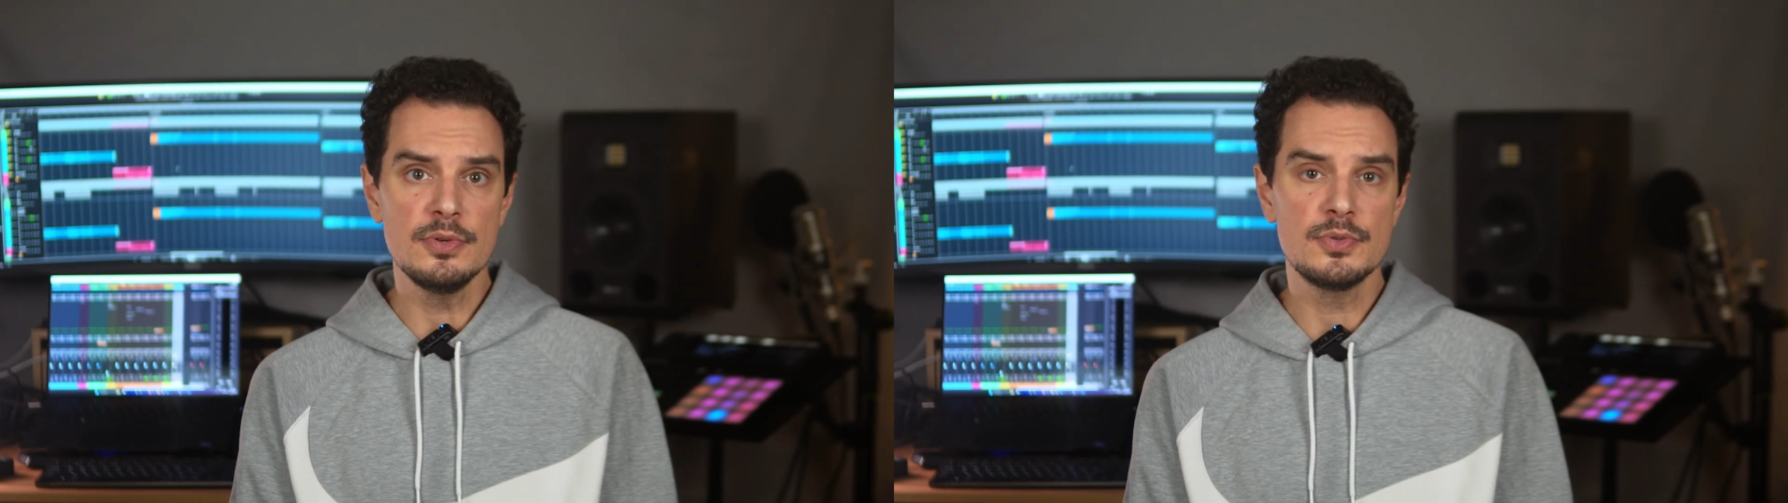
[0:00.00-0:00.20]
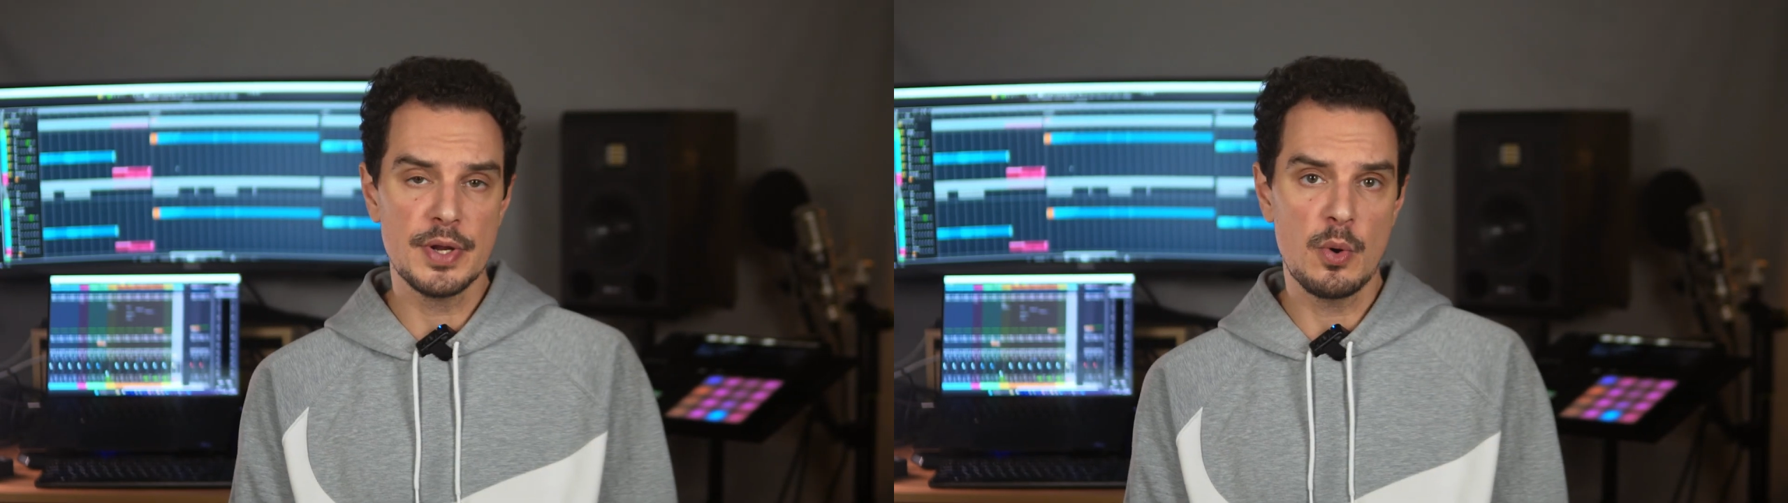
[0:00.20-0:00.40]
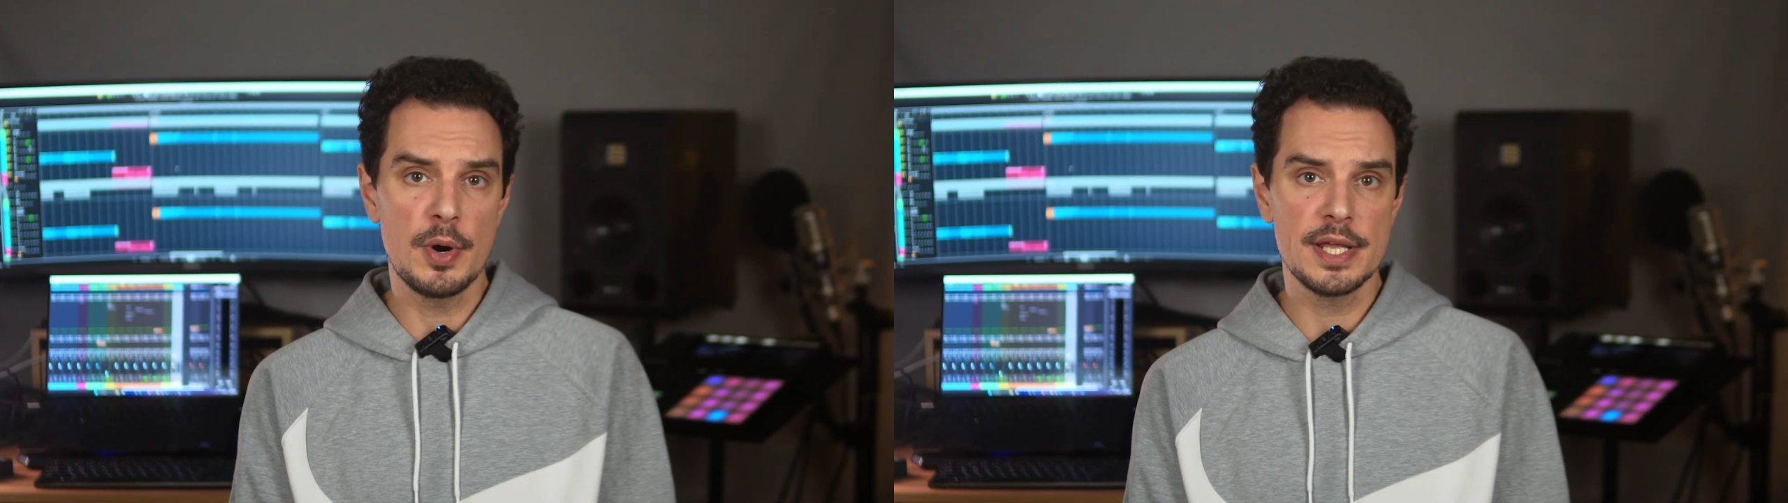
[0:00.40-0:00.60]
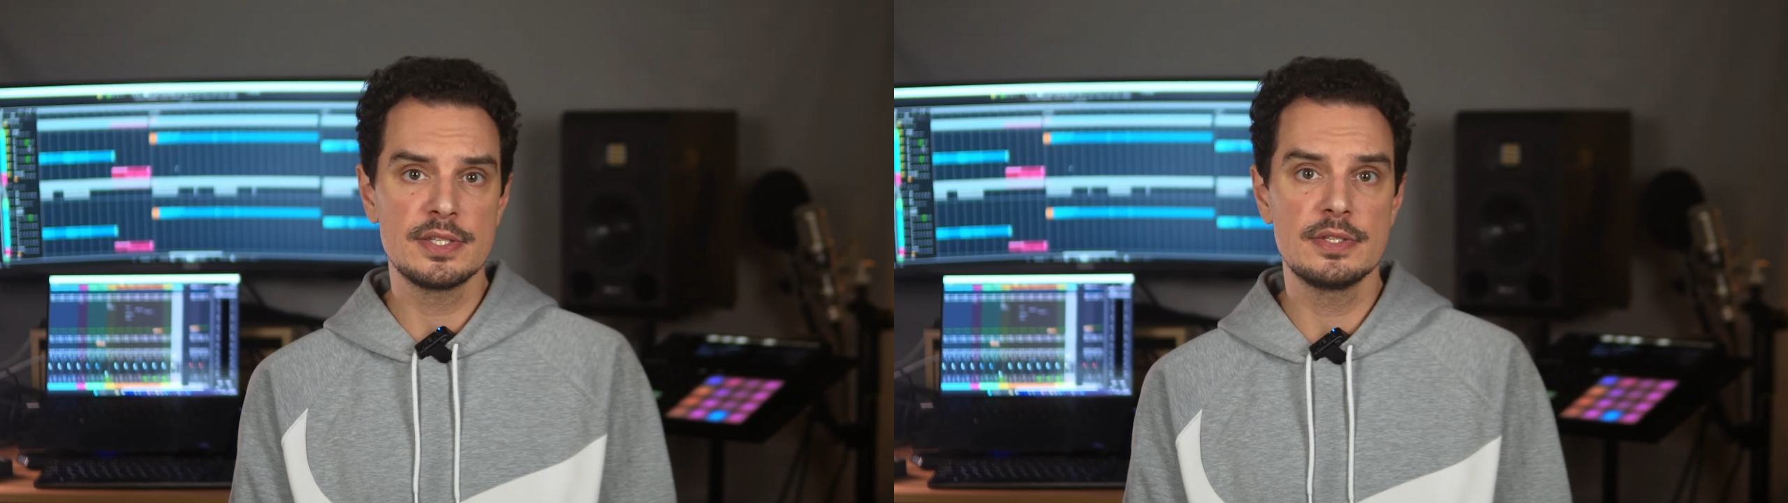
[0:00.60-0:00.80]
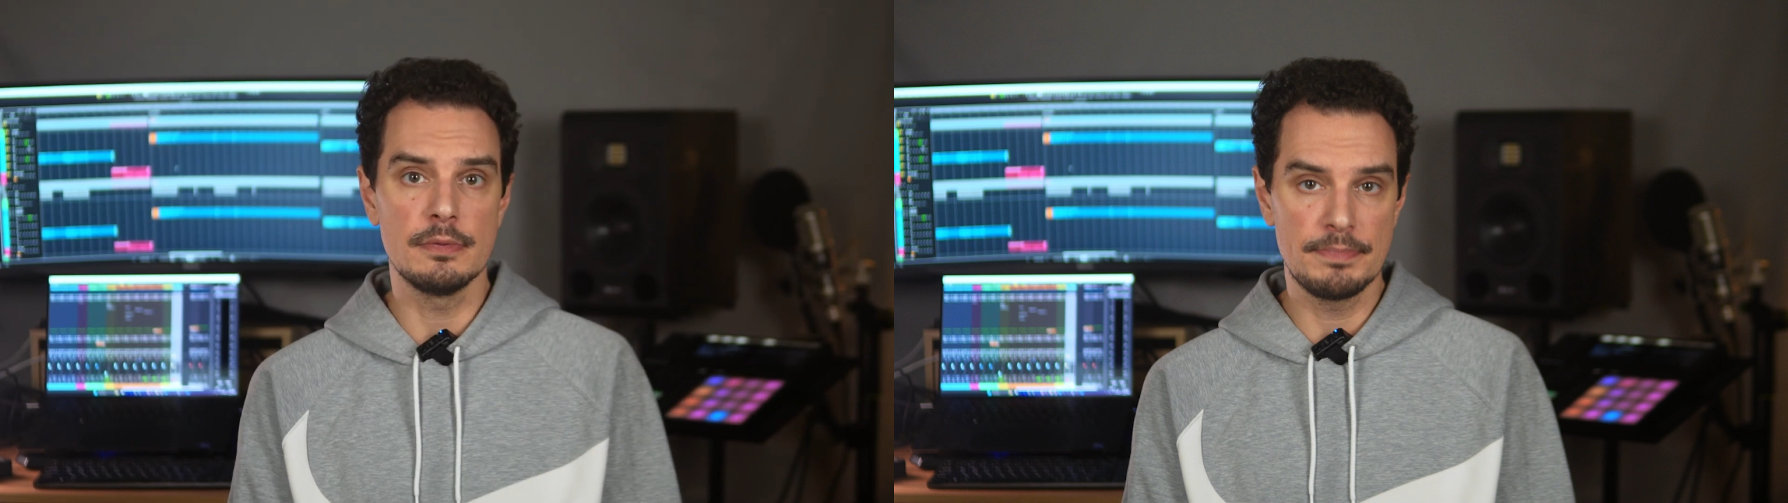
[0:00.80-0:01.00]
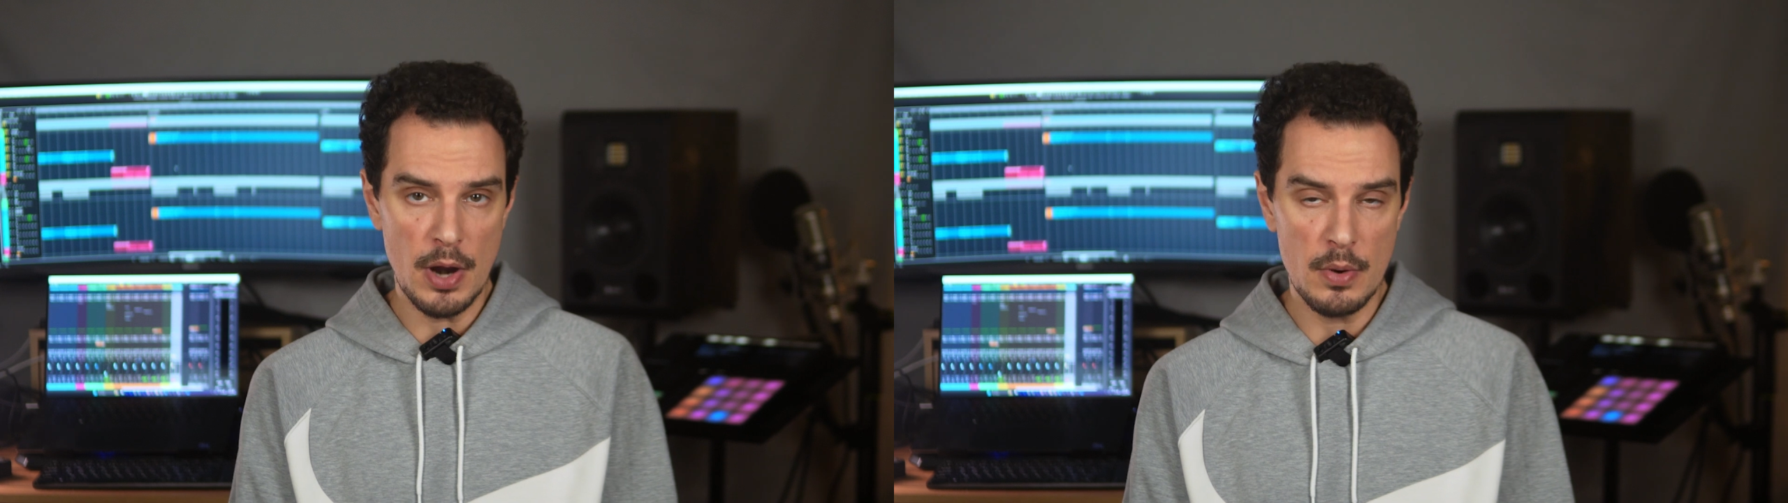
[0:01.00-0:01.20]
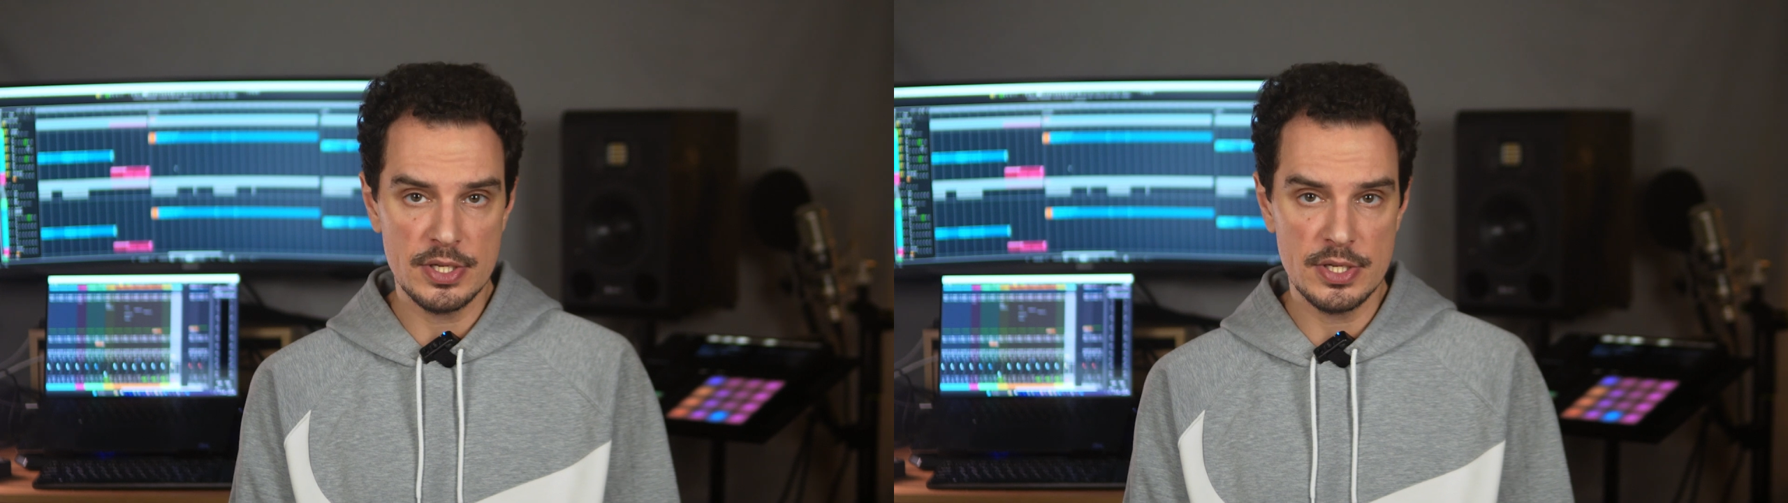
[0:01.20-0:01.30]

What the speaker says: those recordings to a pro